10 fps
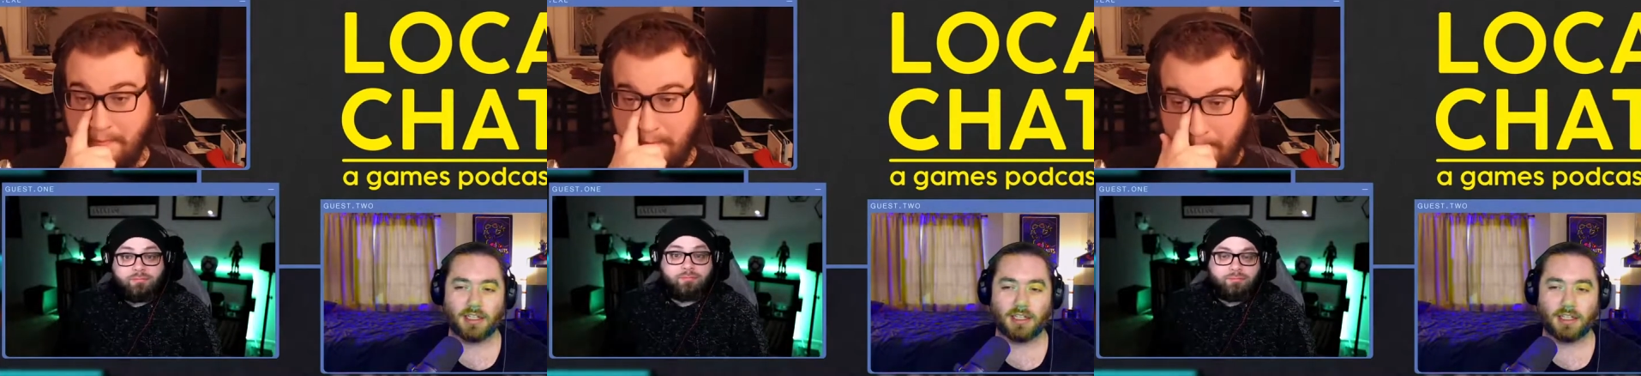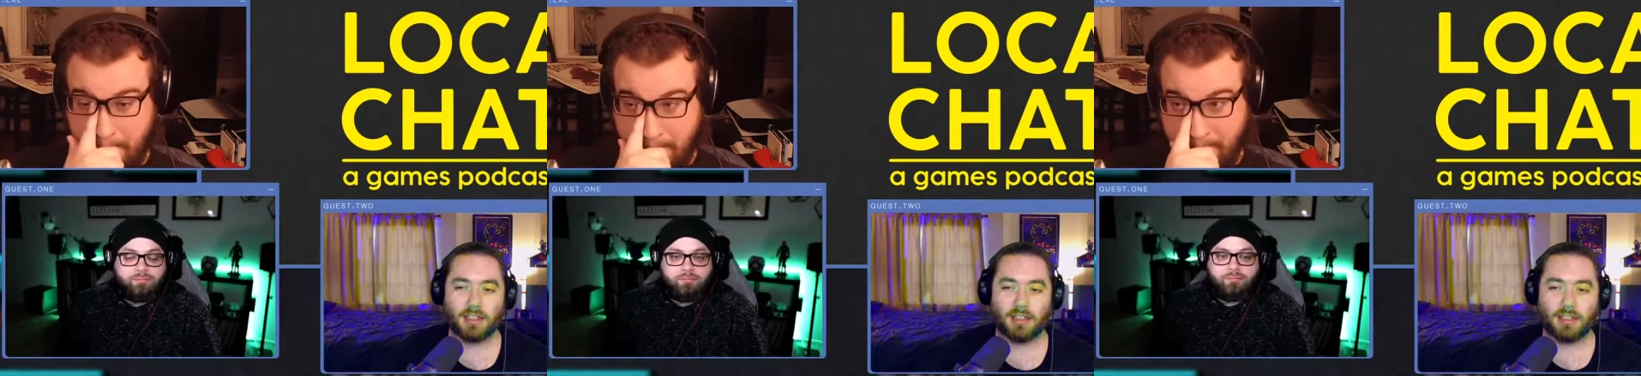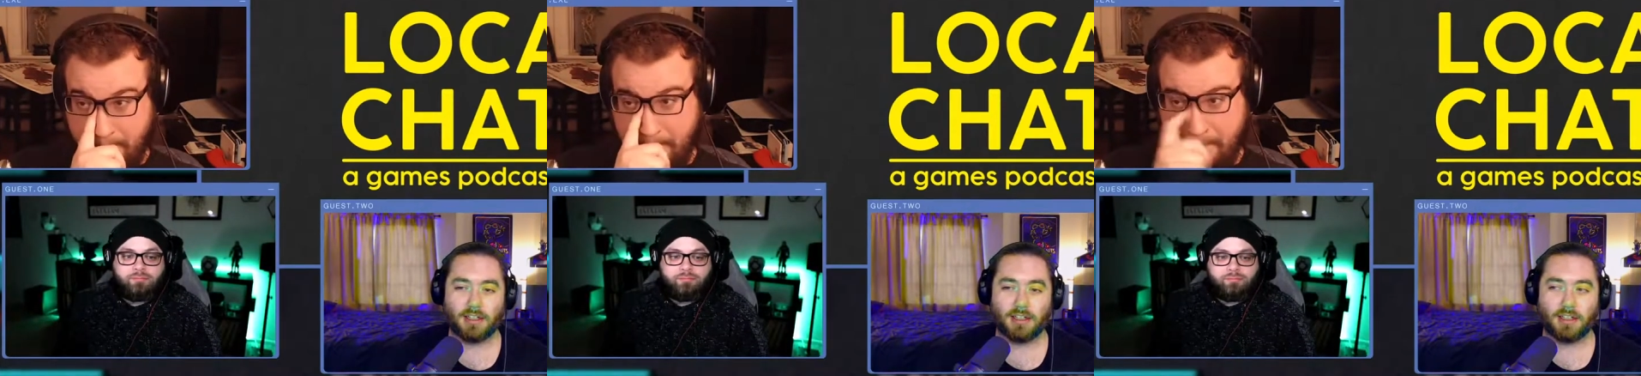
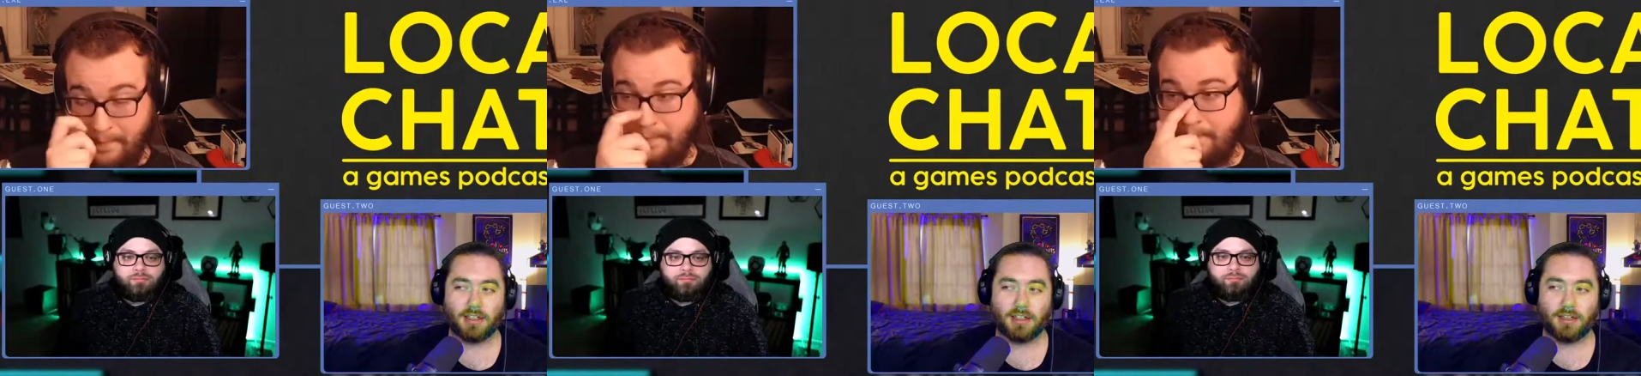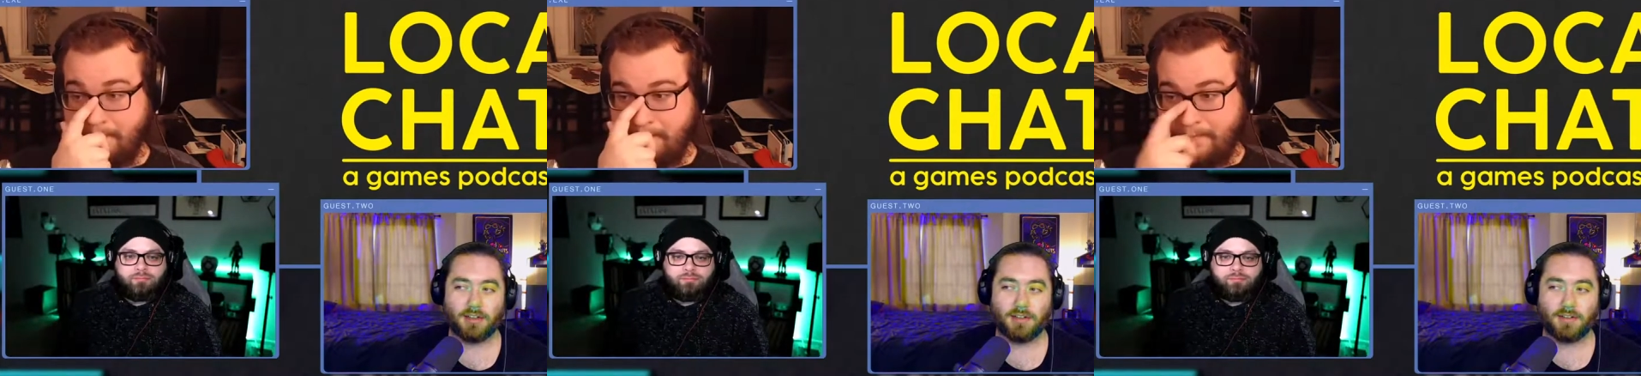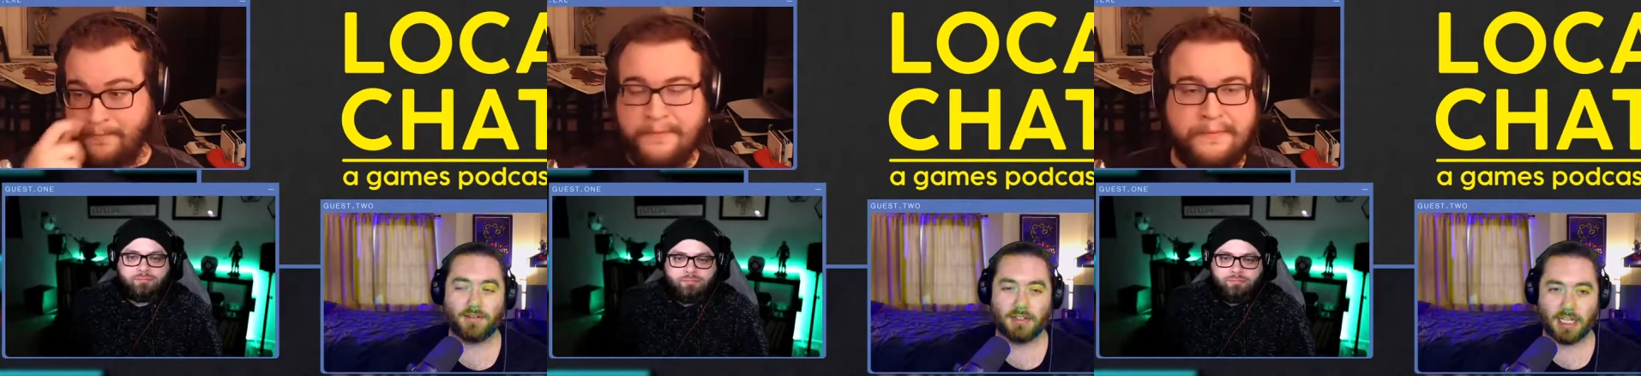
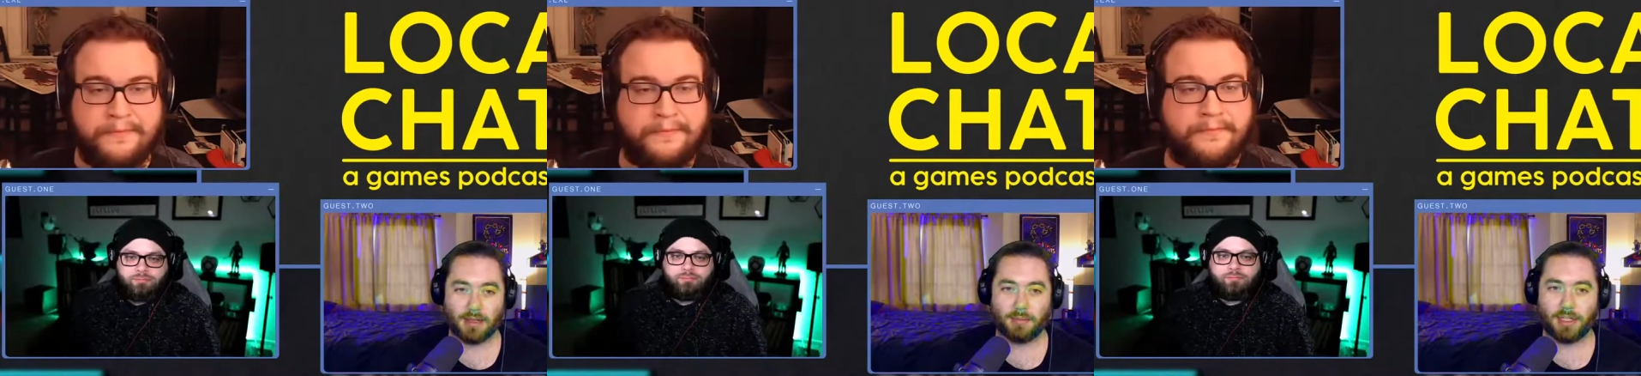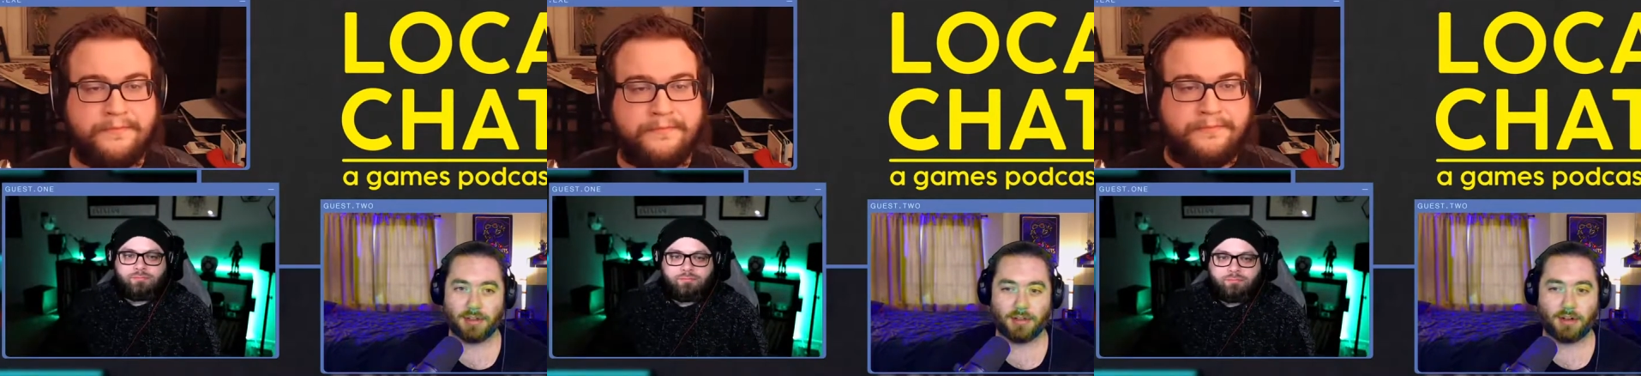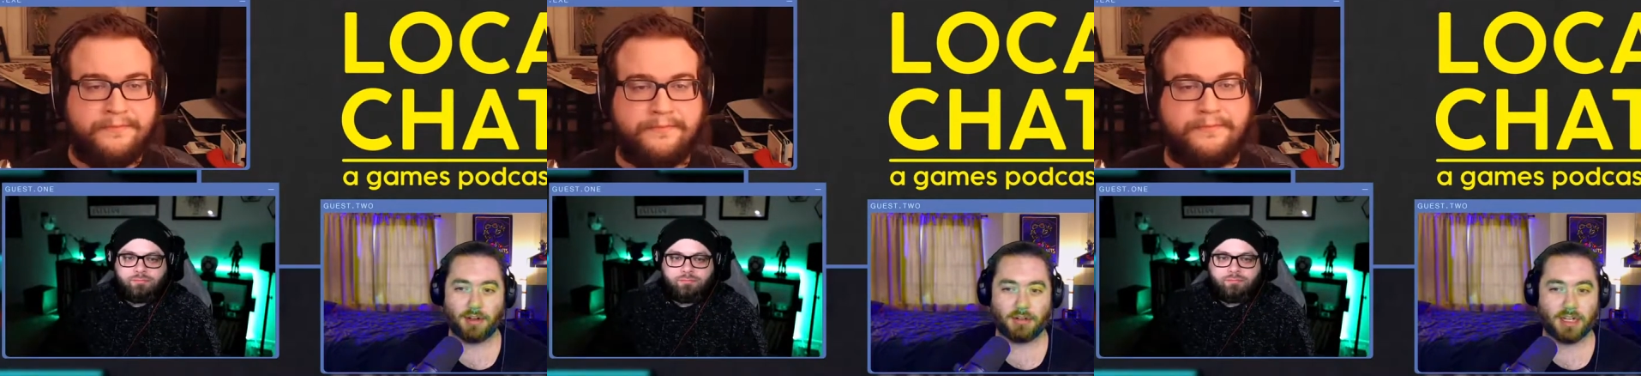Speaker 1: First game I played through